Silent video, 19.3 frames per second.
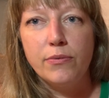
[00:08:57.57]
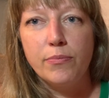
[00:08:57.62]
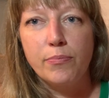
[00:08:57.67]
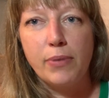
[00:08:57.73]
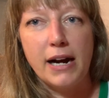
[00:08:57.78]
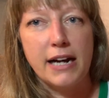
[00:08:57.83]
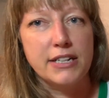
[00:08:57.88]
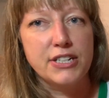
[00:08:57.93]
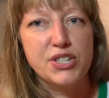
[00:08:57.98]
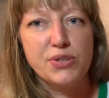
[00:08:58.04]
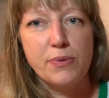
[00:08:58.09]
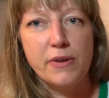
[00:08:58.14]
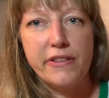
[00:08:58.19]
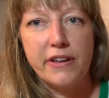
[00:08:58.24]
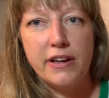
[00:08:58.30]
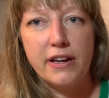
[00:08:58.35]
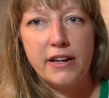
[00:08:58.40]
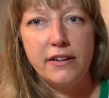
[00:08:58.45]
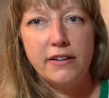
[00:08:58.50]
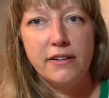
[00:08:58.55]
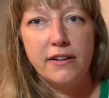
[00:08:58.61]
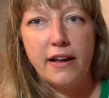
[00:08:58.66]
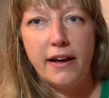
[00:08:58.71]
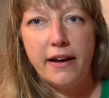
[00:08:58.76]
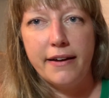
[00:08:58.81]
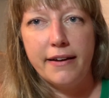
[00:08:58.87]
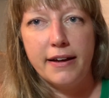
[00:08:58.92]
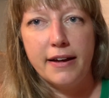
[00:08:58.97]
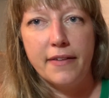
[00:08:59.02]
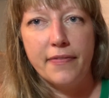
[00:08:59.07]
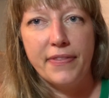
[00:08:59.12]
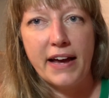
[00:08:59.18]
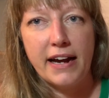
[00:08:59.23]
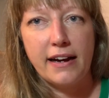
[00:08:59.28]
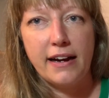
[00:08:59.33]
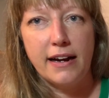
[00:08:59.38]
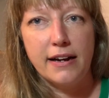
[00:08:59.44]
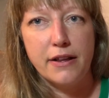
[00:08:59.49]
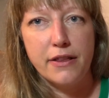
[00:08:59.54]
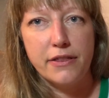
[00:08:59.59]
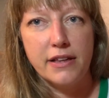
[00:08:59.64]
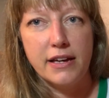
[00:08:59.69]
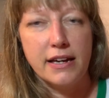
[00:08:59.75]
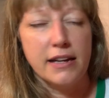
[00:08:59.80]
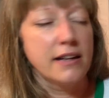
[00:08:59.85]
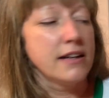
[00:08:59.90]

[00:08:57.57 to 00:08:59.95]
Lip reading: practice with it, that kind of thing.